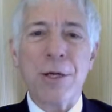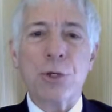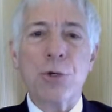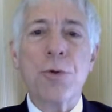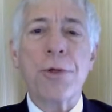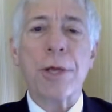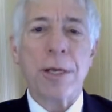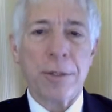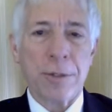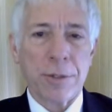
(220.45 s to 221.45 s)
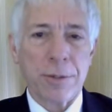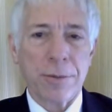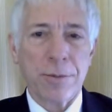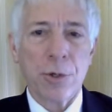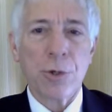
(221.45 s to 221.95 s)
Two things
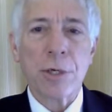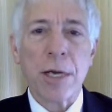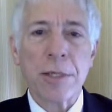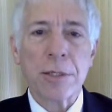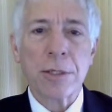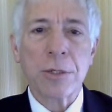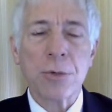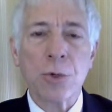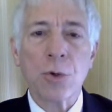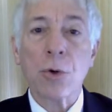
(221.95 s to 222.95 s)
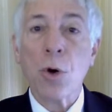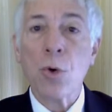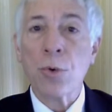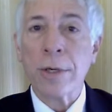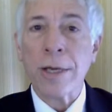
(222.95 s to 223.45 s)
could constitute your
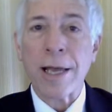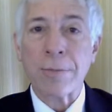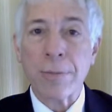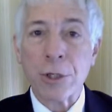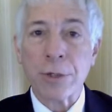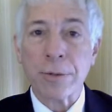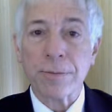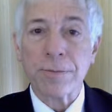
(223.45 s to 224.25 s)
own admission.